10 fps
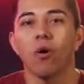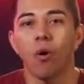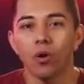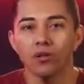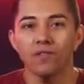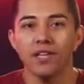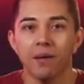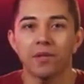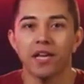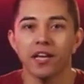all of the
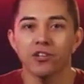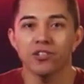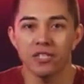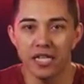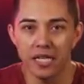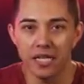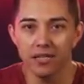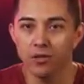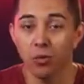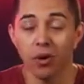applications
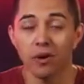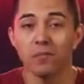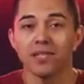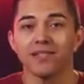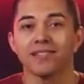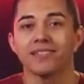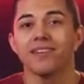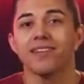needed to run a business.